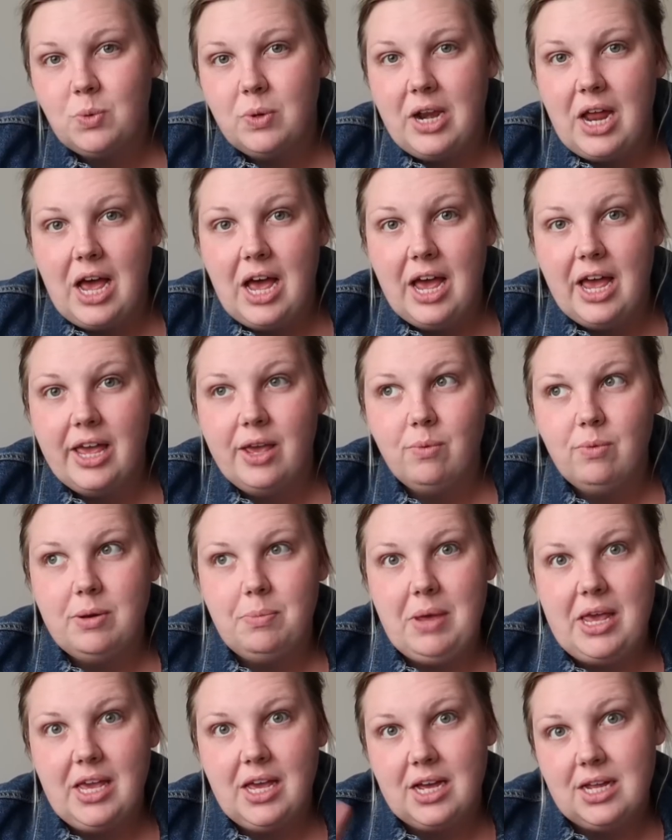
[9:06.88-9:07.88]
when I
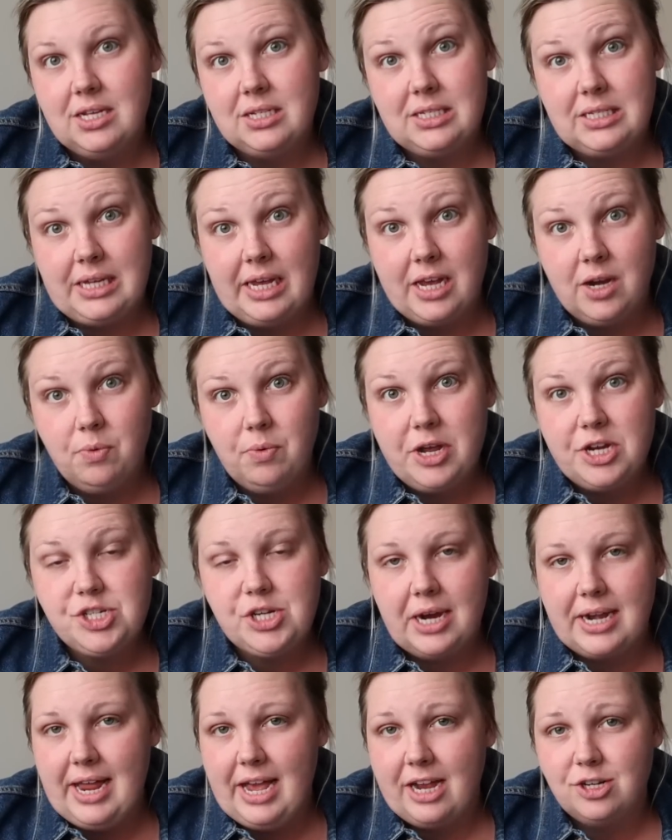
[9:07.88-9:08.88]
would make a sandwich,
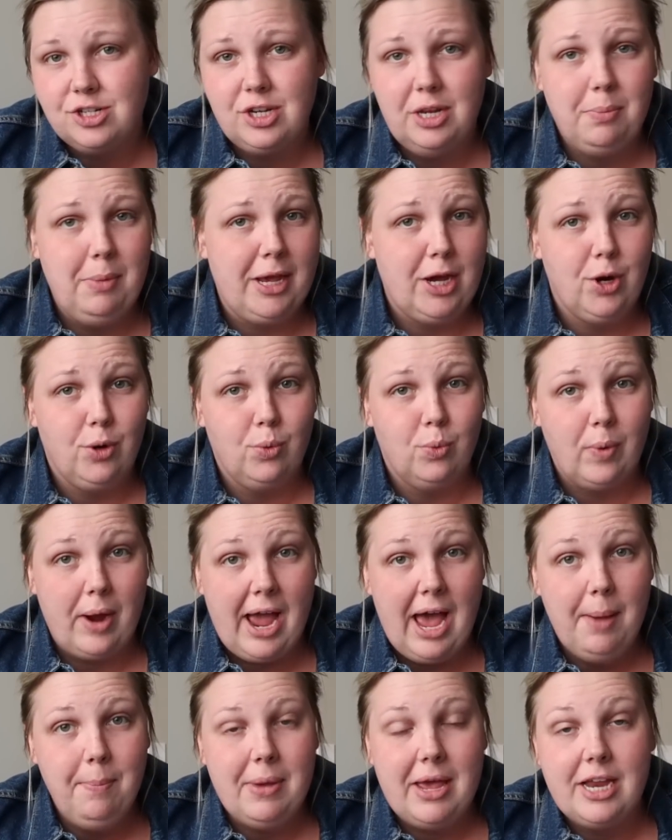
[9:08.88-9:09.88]
I'd actually make a
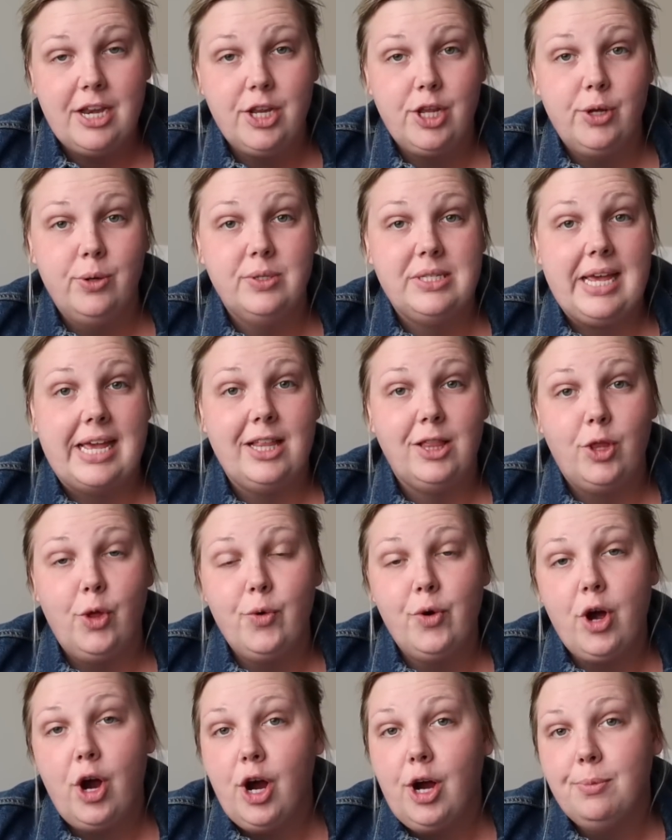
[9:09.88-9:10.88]
wrap and use a
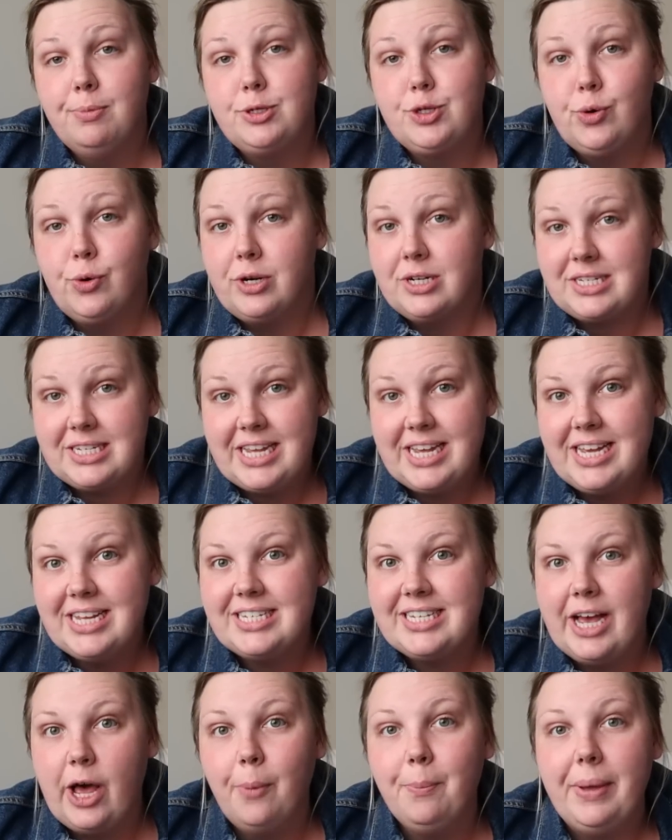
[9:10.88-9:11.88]
low carb tortilla
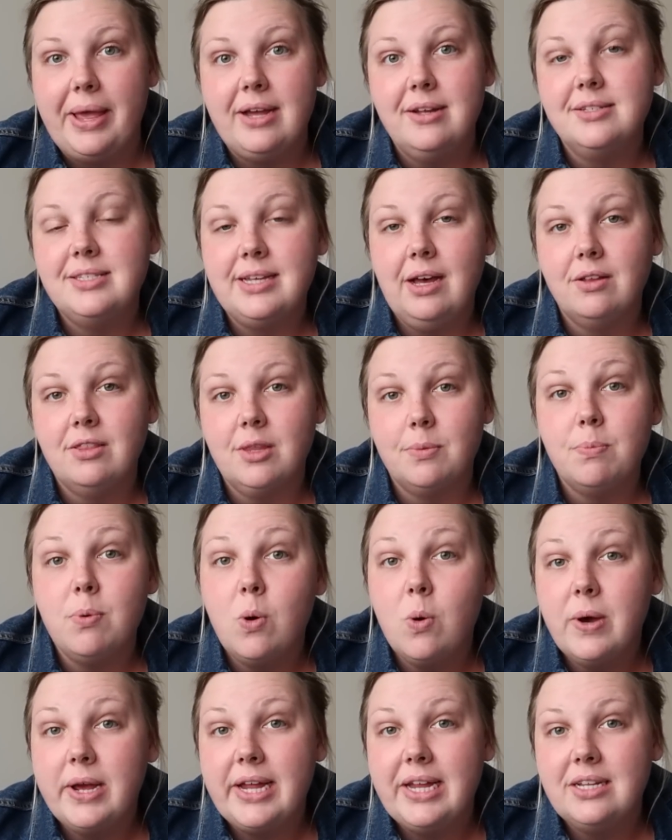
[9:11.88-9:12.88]
to help balance out the
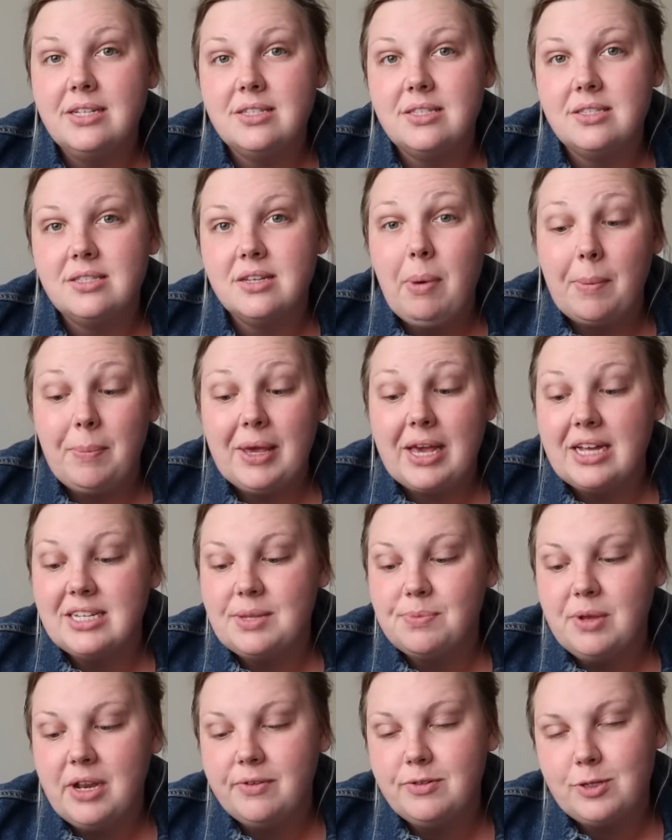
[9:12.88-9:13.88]
points. But
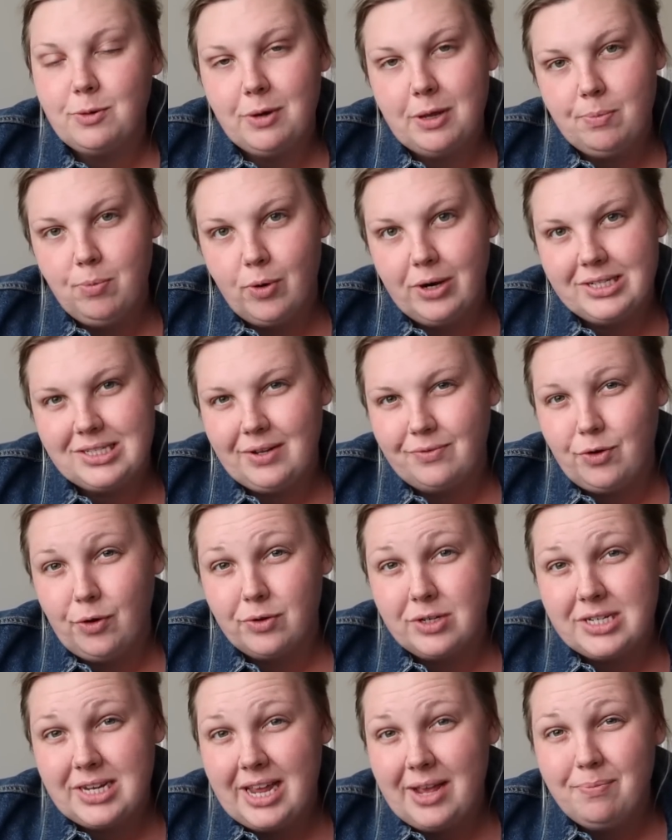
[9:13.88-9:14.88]
because I'm gonna have so many points left
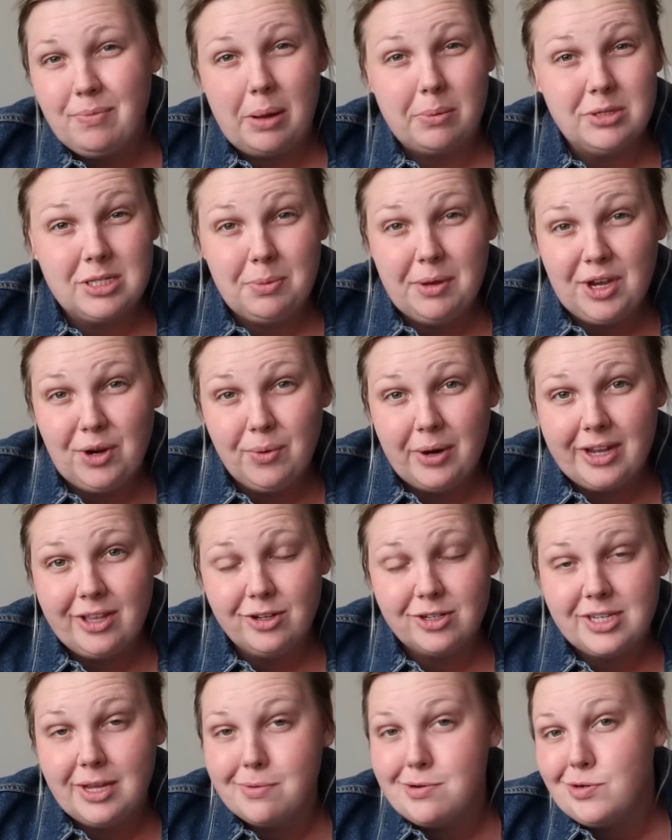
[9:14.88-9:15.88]
over today, I'm just gonna make a
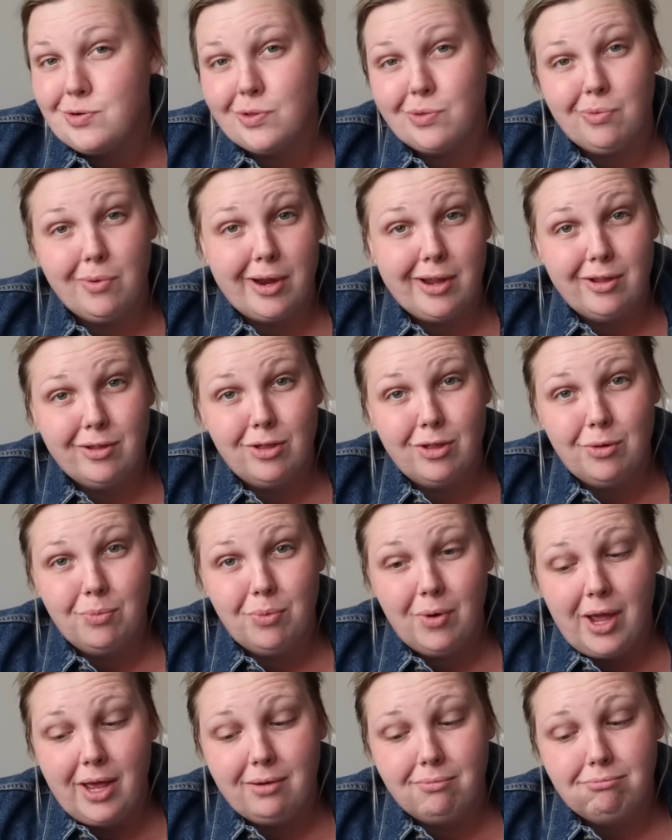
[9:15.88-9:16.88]
regular sandwich with regular
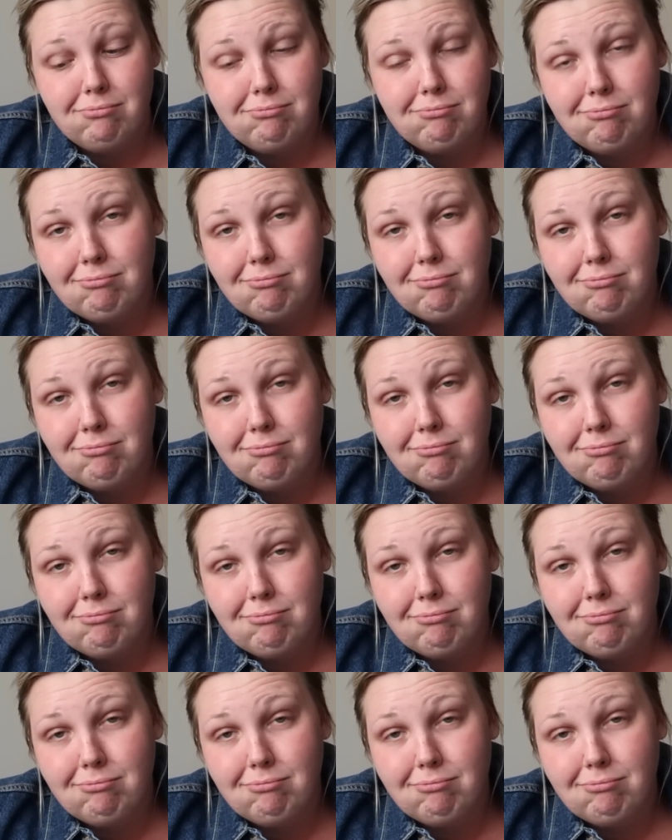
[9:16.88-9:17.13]
bread.